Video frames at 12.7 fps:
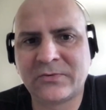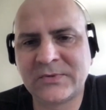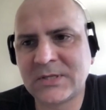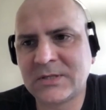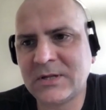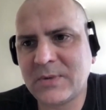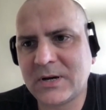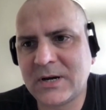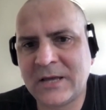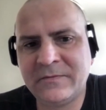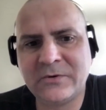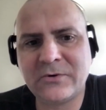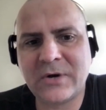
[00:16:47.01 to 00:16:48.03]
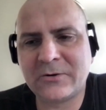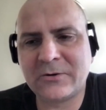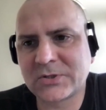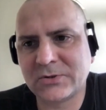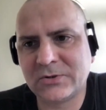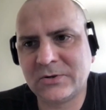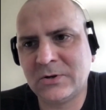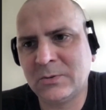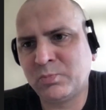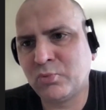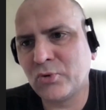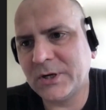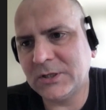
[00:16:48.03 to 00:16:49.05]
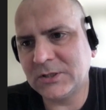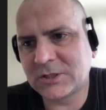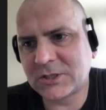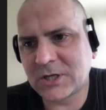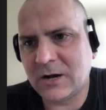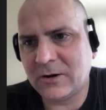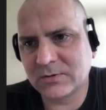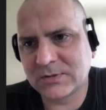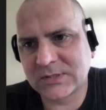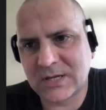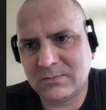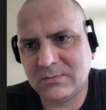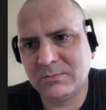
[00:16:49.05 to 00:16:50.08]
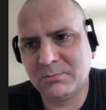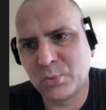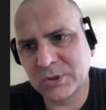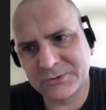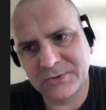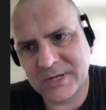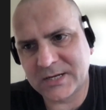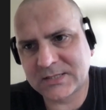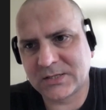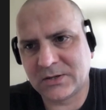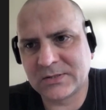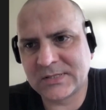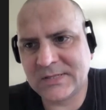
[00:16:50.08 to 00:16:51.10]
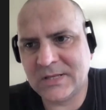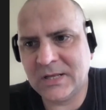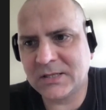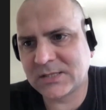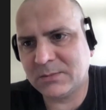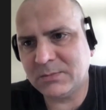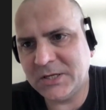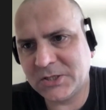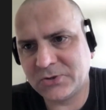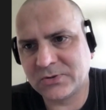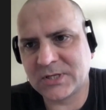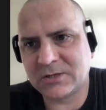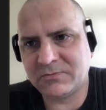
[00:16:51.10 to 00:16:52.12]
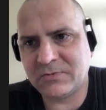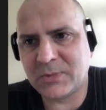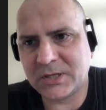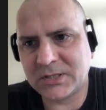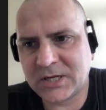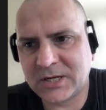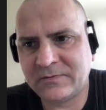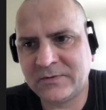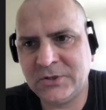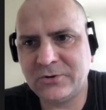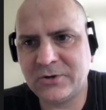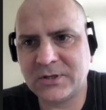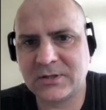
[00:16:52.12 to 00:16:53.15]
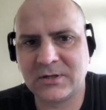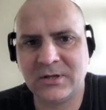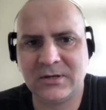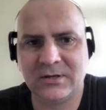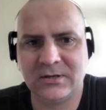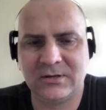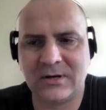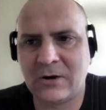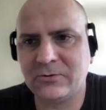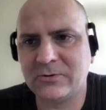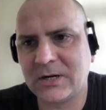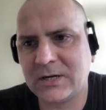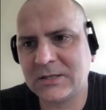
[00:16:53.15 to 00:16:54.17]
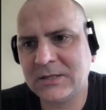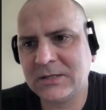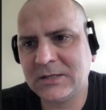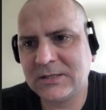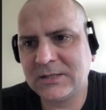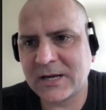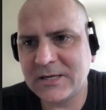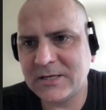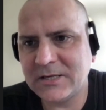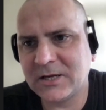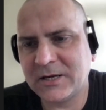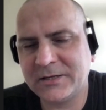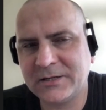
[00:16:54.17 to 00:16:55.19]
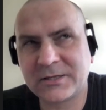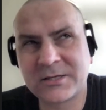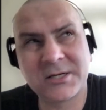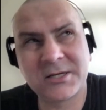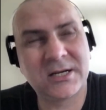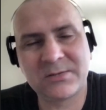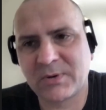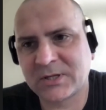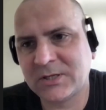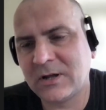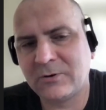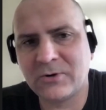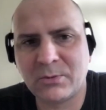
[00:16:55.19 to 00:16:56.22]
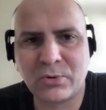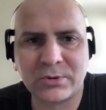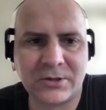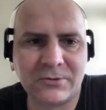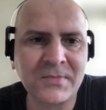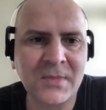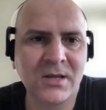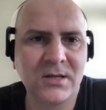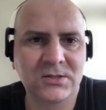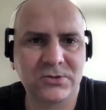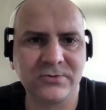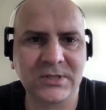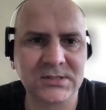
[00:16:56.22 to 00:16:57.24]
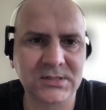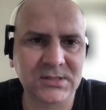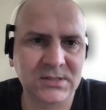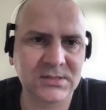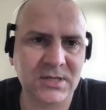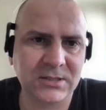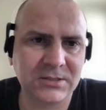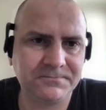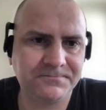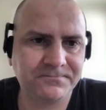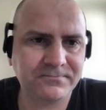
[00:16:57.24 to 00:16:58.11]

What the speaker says: of the demo, I will also point out some bottlenecks and some issues that we might have during our training and exporting our model. So let's start.